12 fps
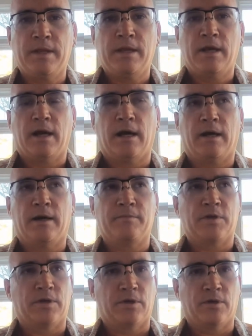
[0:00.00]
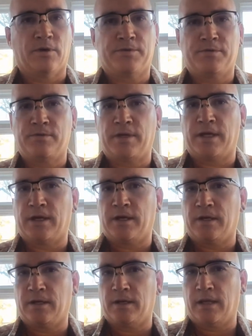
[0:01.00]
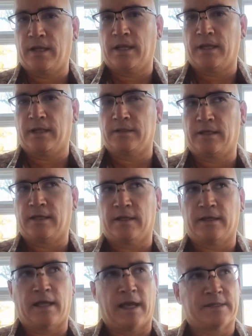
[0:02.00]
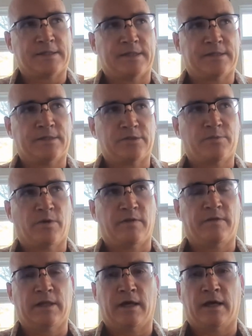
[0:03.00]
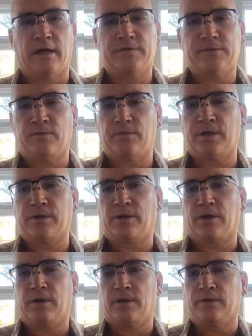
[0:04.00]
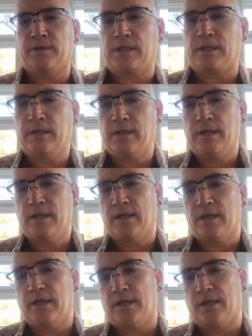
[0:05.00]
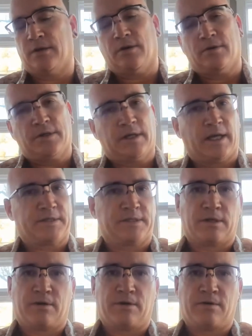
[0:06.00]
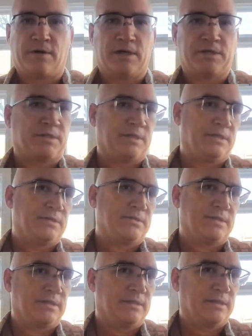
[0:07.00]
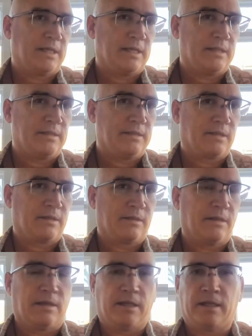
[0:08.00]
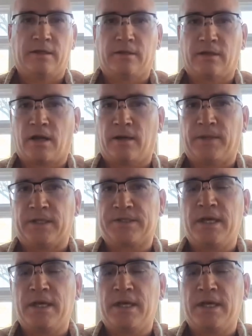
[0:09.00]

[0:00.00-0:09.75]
Um, you can go through there and and access those previous lives with all the you know, and you can access the questions and and the, and the comments.